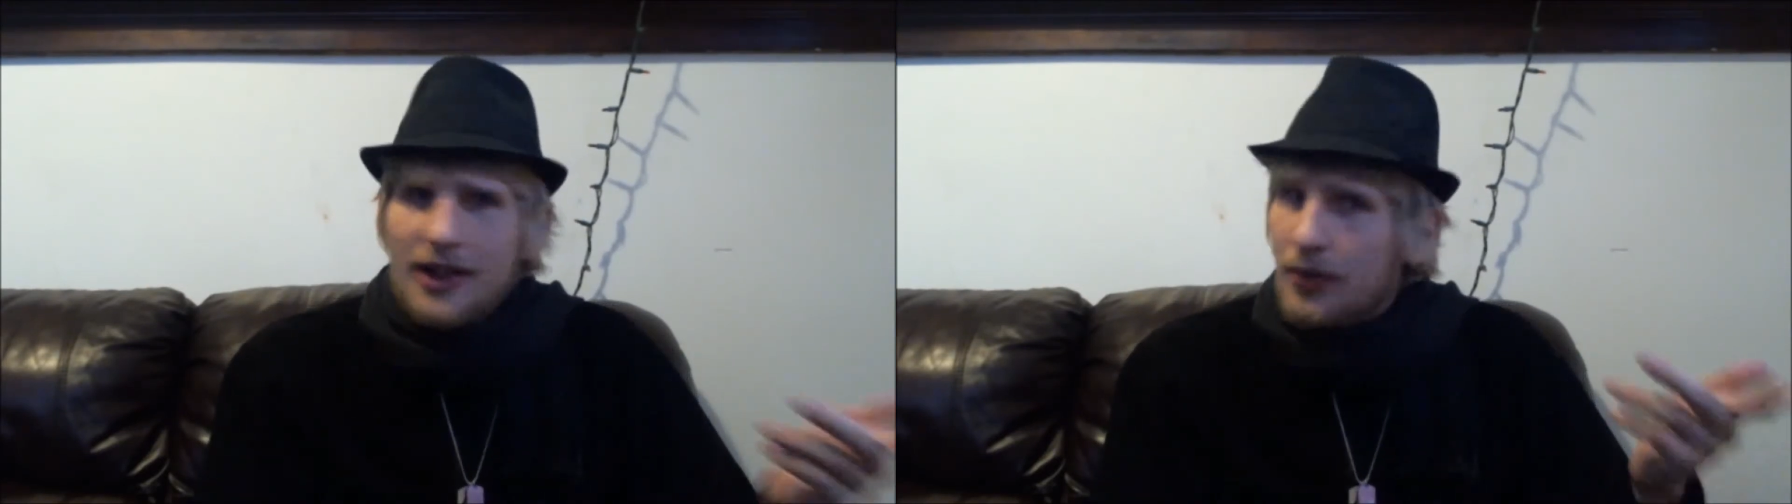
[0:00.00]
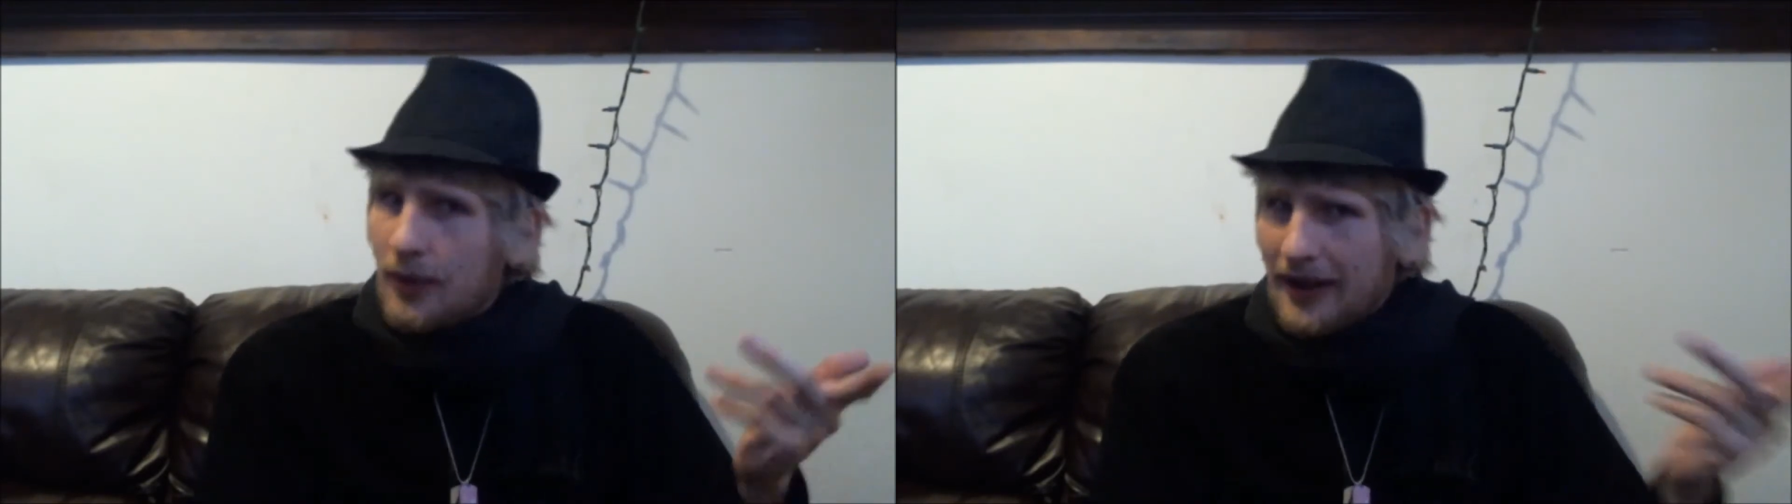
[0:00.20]

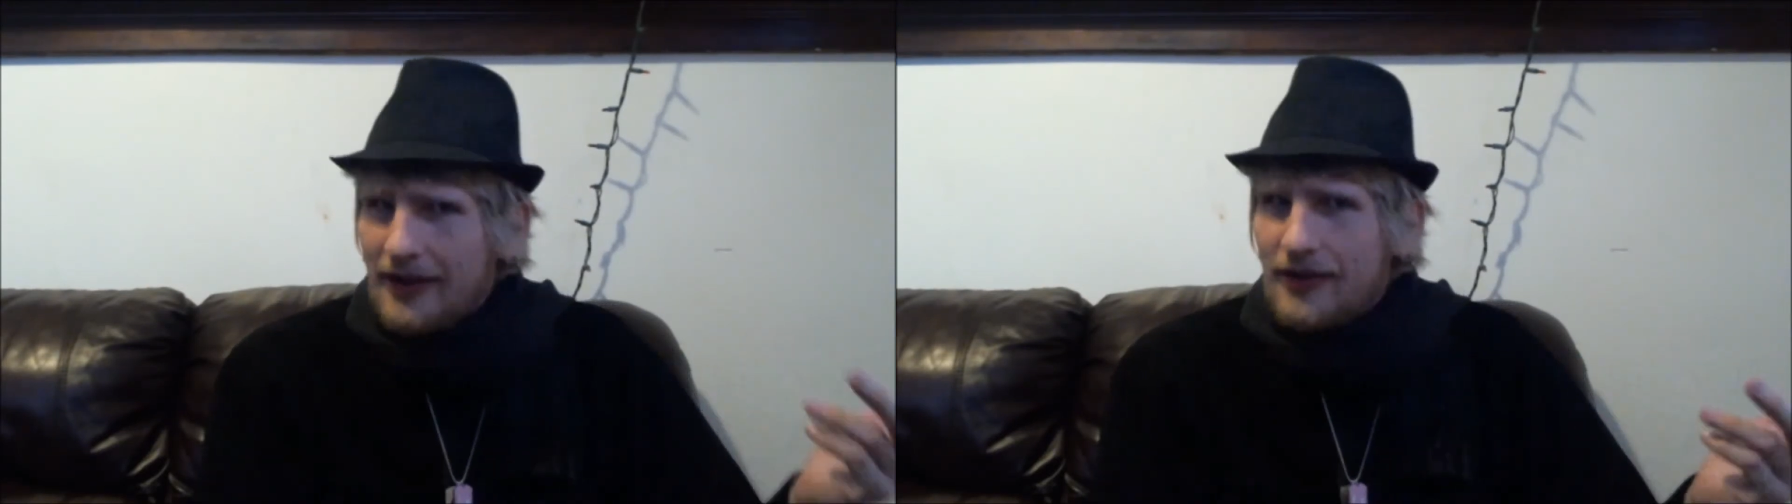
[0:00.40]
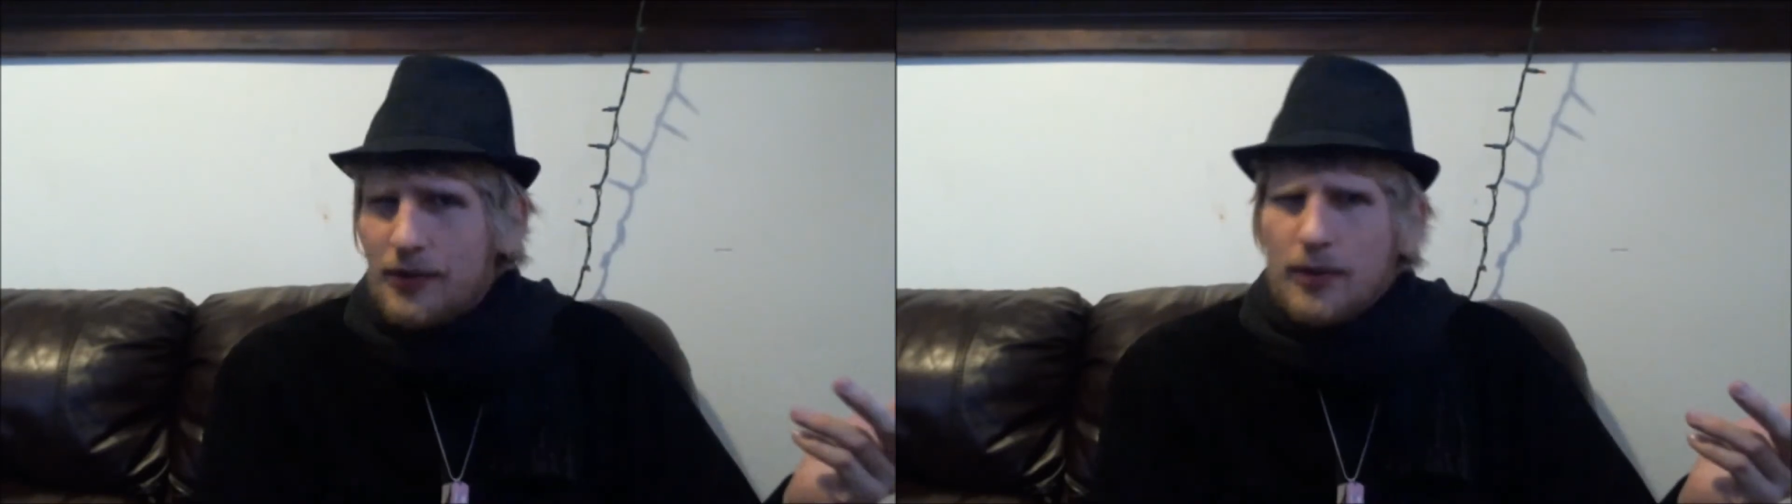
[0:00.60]

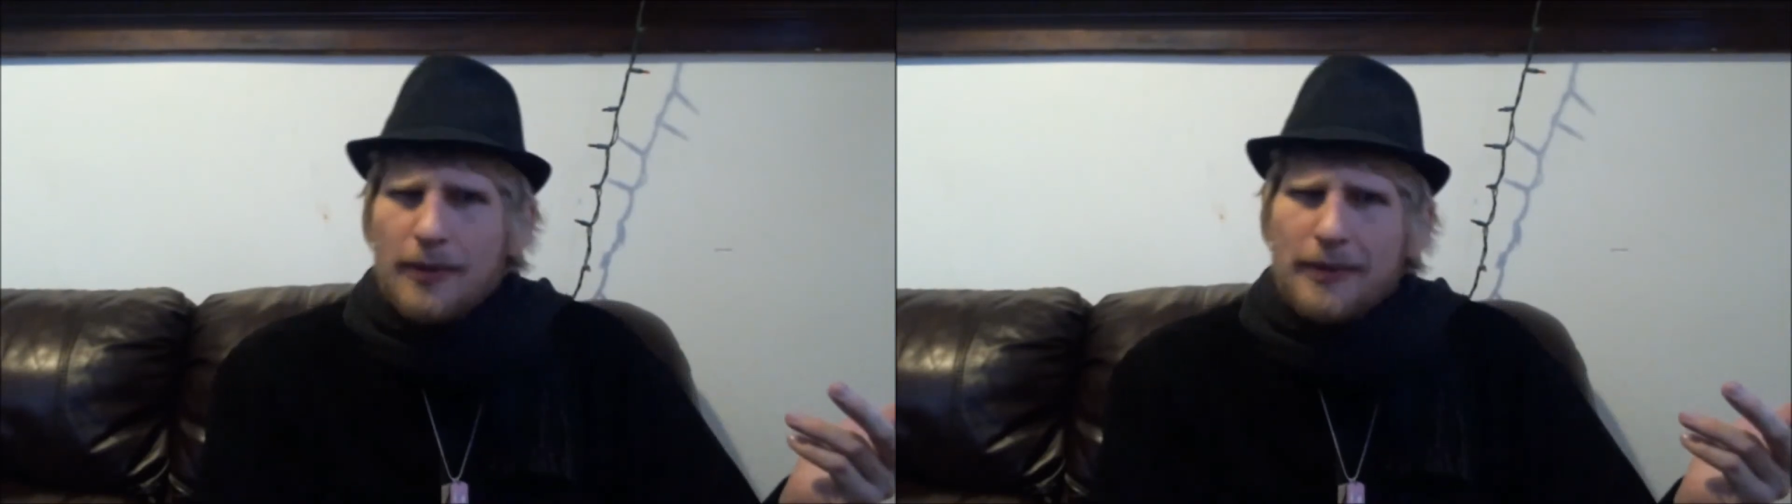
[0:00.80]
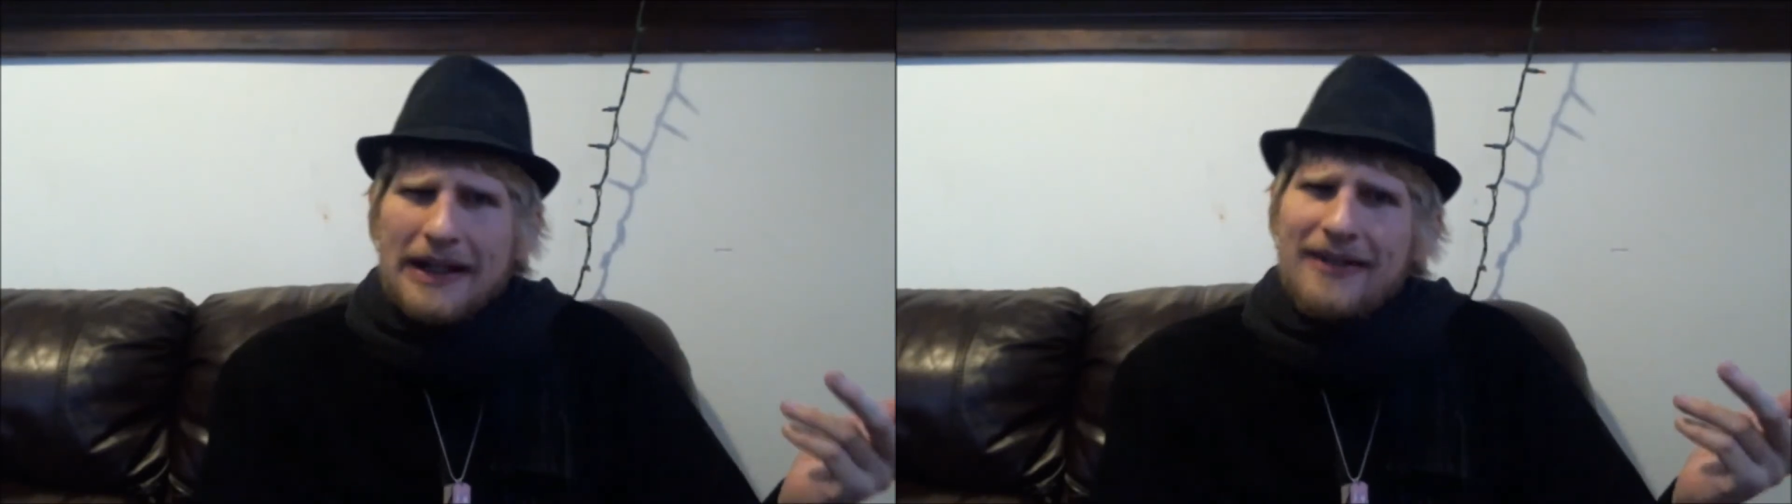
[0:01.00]
Twilight's normal
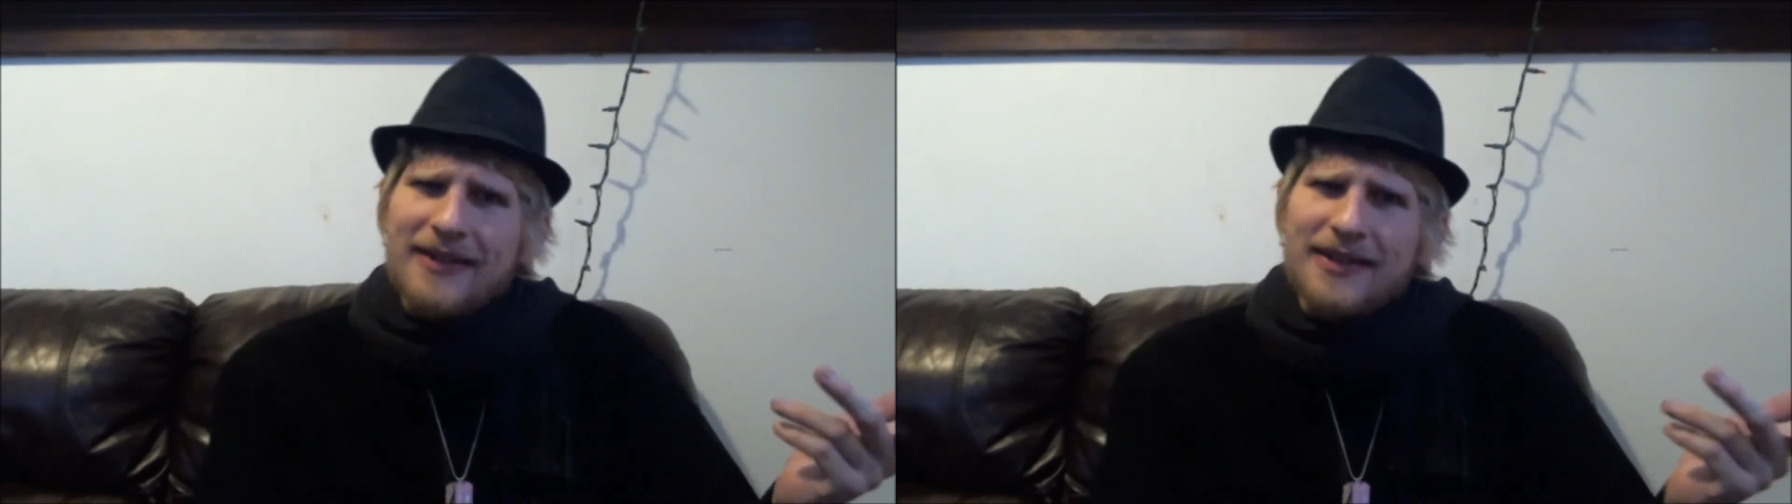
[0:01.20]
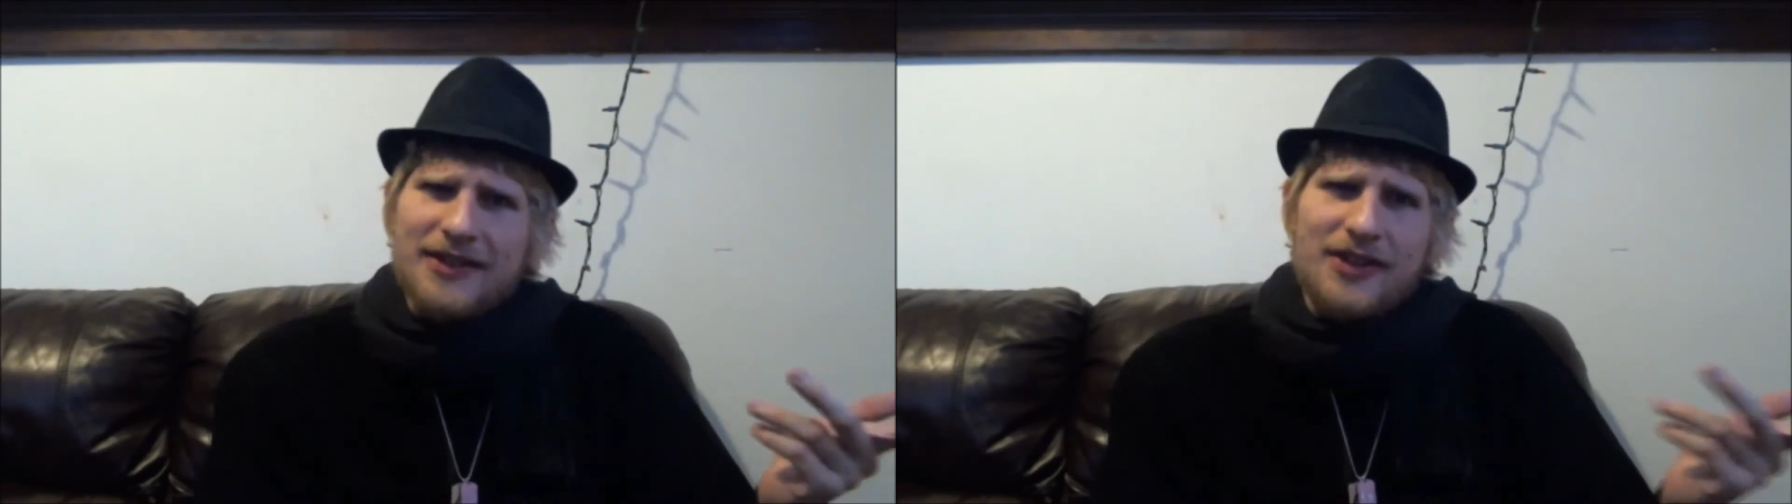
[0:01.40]
powers,